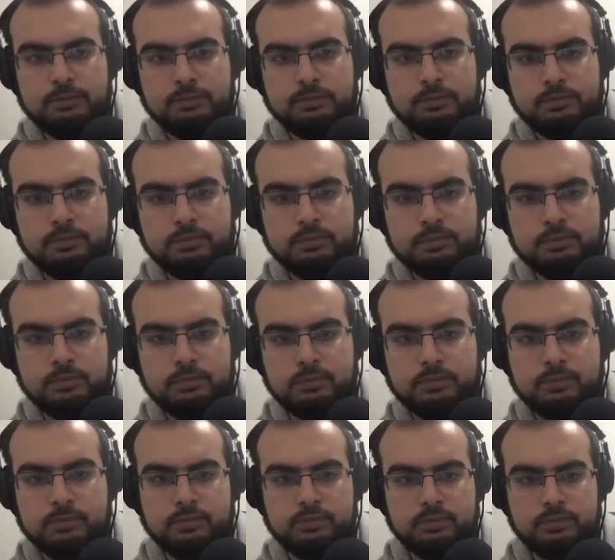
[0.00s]

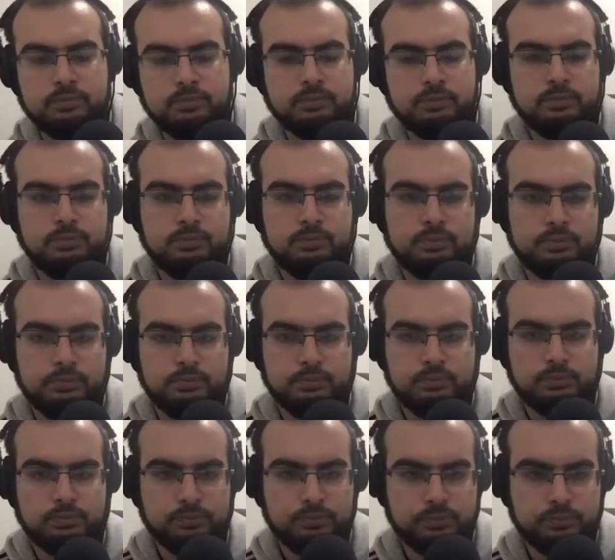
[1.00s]

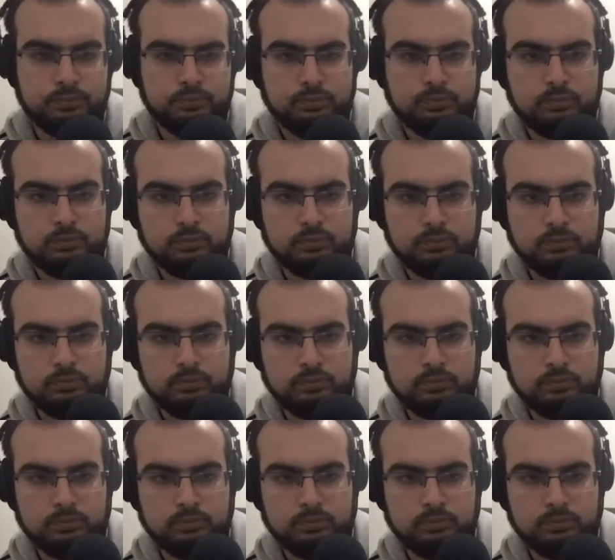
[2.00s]
(not speaking)